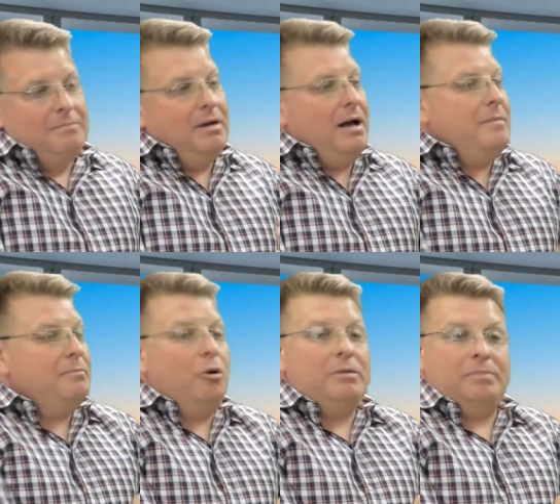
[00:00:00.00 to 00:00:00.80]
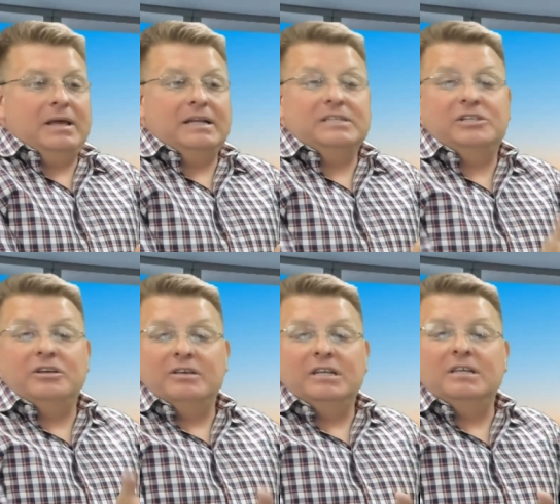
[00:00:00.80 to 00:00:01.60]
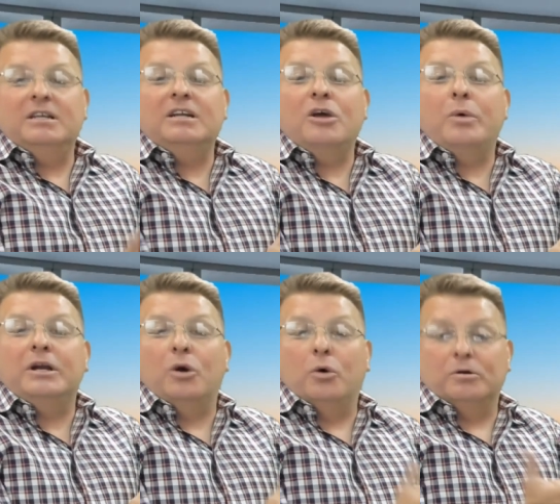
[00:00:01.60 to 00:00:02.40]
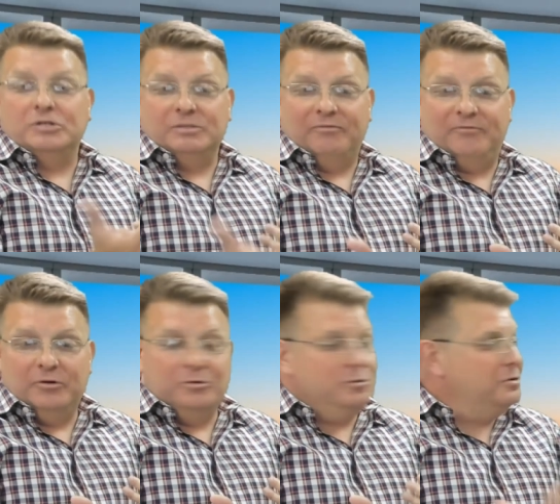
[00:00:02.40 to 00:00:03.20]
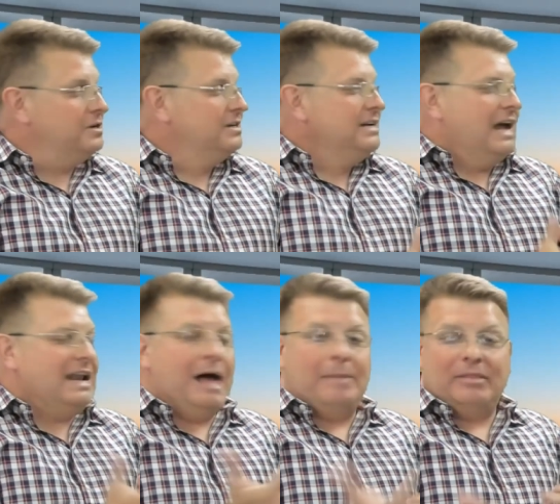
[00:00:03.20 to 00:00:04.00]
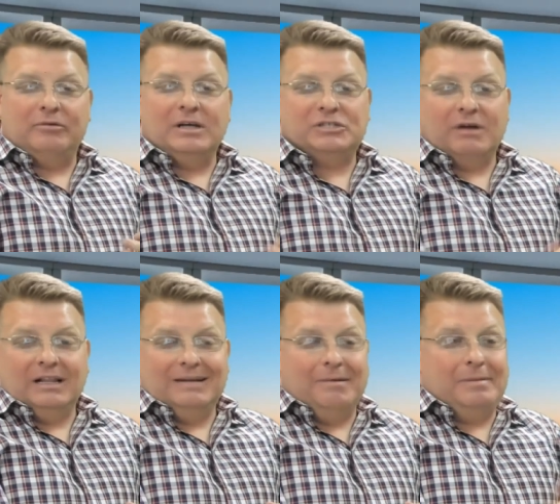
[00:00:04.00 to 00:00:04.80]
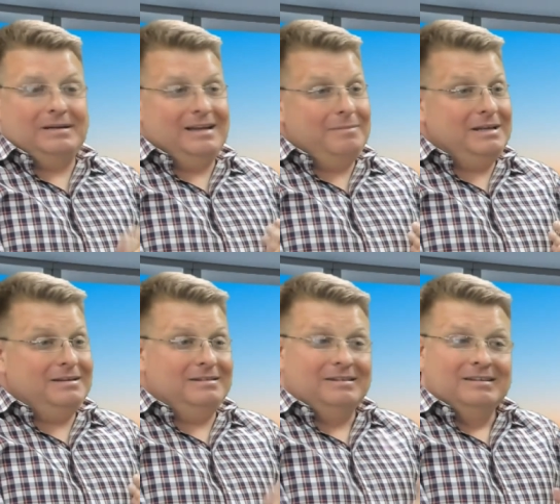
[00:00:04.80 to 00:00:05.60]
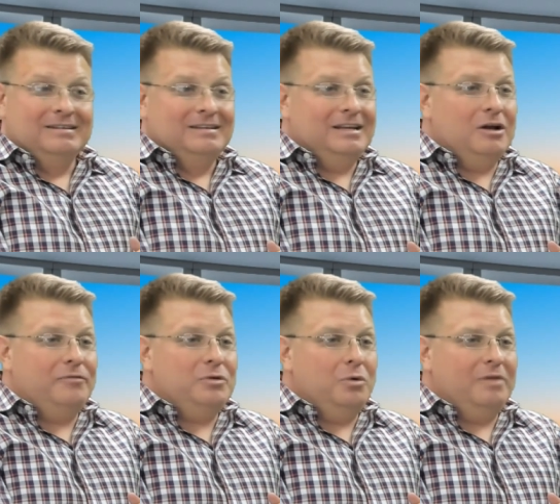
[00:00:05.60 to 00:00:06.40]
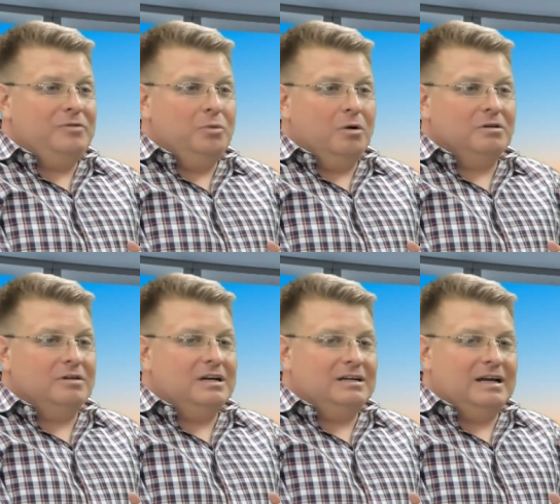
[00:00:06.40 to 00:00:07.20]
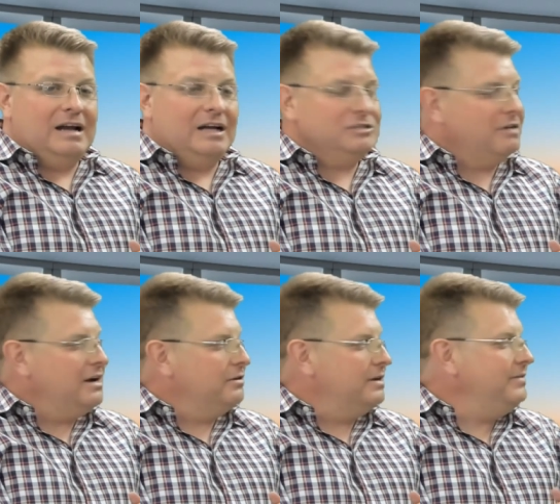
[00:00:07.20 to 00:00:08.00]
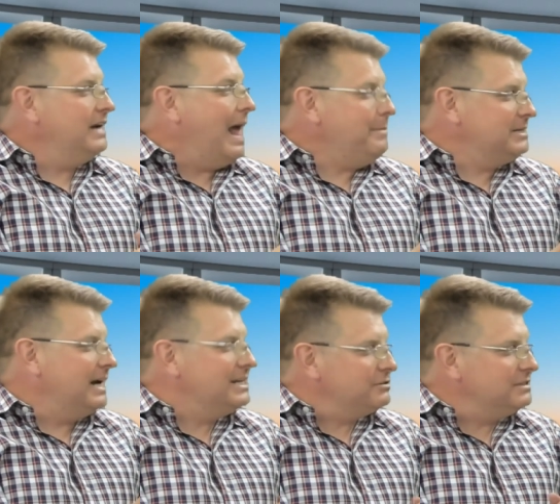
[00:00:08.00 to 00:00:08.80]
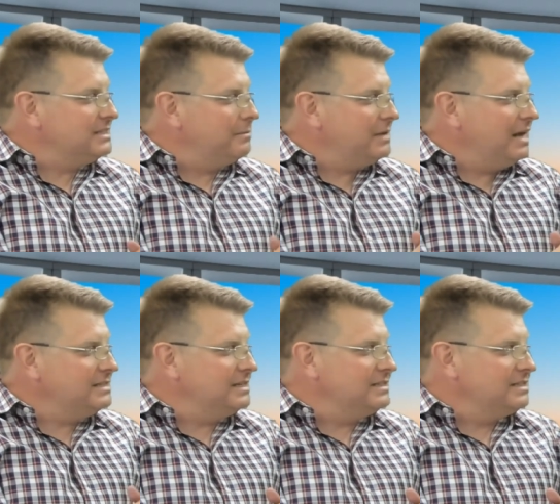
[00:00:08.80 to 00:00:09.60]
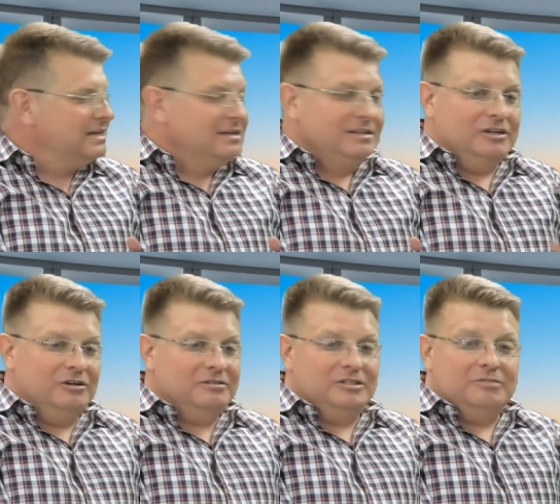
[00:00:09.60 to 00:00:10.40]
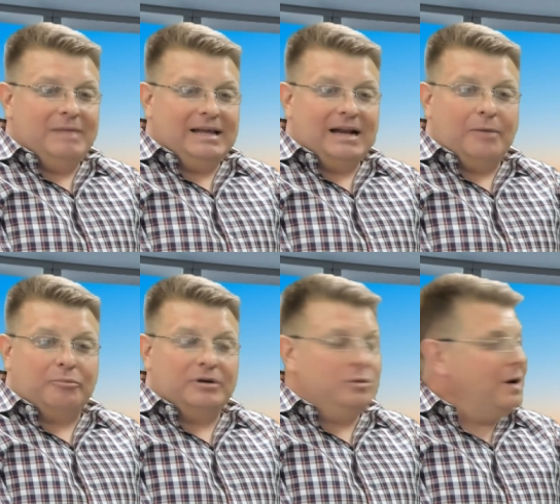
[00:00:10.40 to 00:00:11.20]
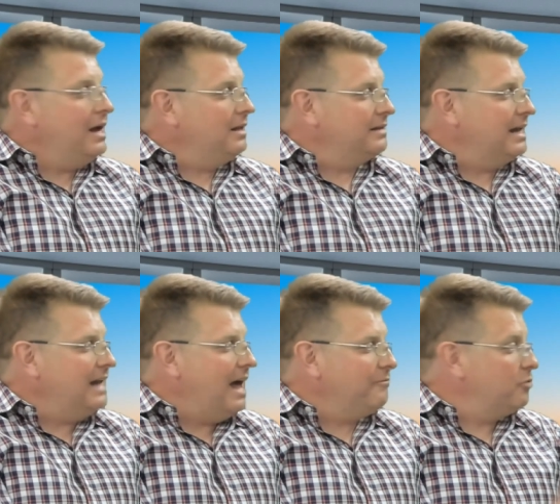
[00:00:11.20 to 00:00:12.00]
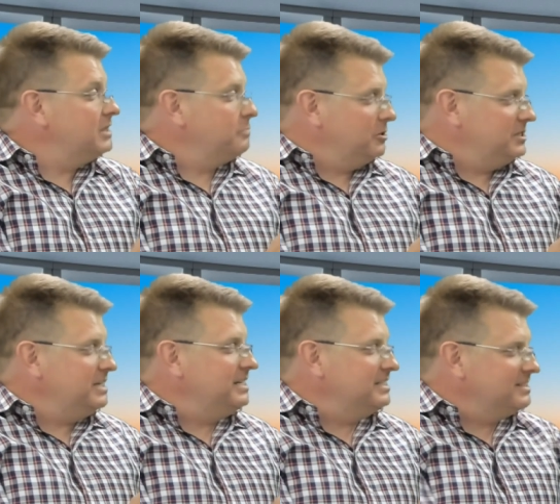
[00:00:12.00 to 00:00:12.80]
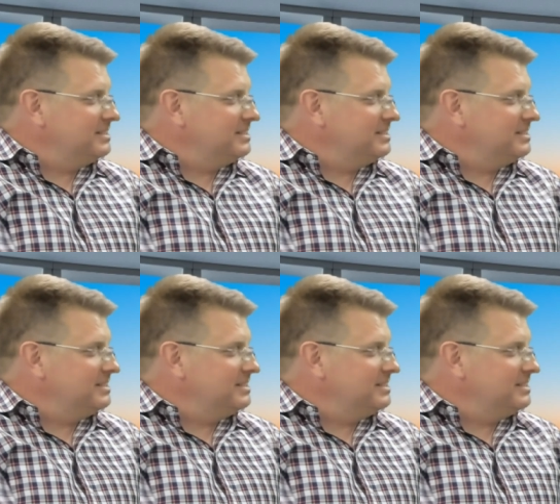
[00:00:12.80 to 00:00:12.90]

but I mean, point being is you, you, you need to go in and order some food right. and help out the restaurant a little. But I mean, you know, if you if you order a, an entree or even an appetizer in some cases. Yeah you're you're making out pretty well getting half price martinis